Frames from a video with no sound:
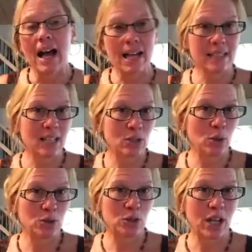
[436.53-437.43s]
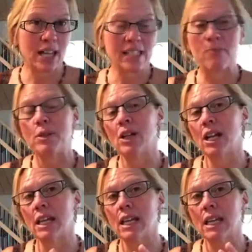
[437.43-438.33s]
As I told you guys, I've been
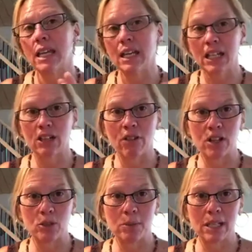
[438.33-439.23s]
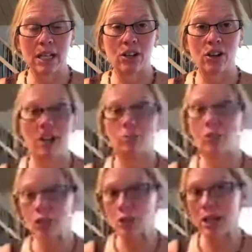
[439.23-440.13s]
on a healing regimen here. I am
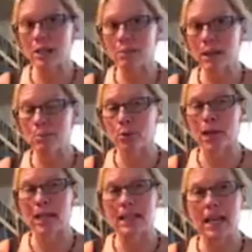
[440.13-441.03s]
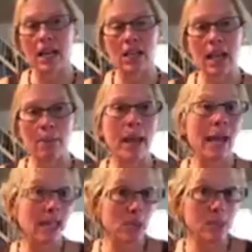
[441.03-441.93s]
retraining my brain, and that
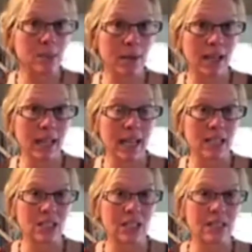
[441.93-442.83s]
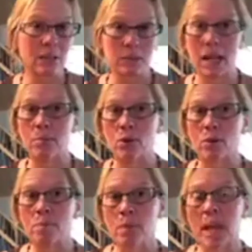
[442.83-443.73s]
pain that was in my legs since
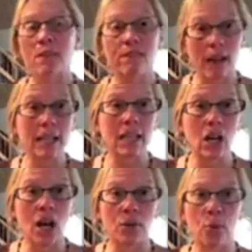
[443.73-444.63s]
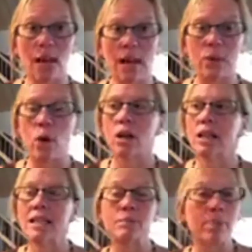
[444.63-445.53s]
September had finally gone away.
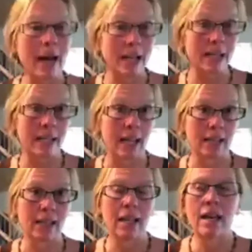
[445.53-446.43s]
Well, it's back again,